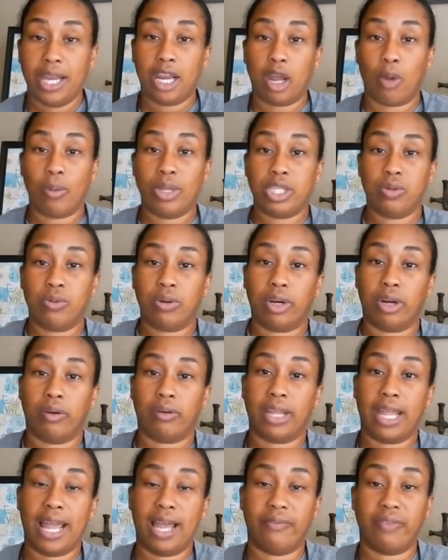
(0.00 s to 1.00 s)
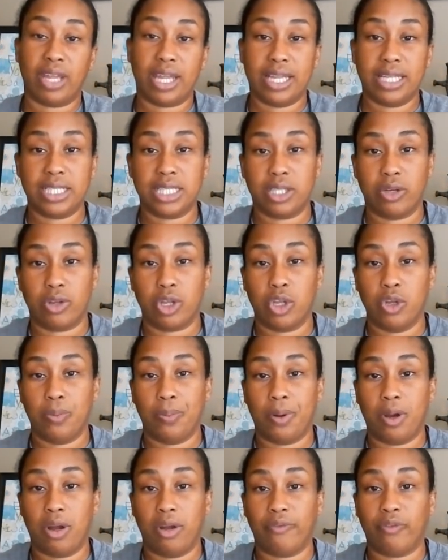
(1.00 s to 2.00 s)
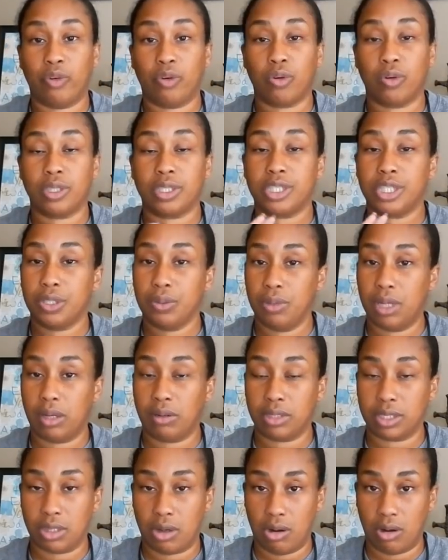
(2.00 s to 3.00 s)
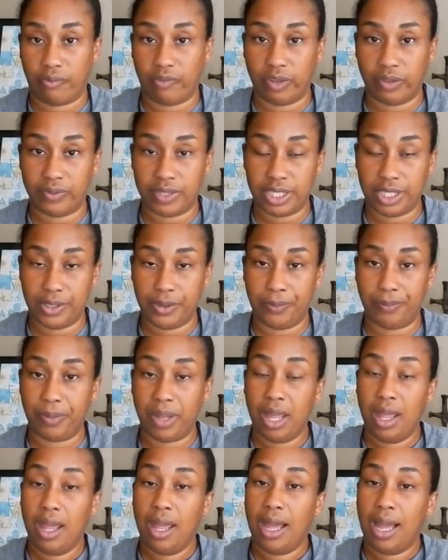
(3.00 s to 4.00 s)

Now we do currently have an insert coupon for $2 off of two.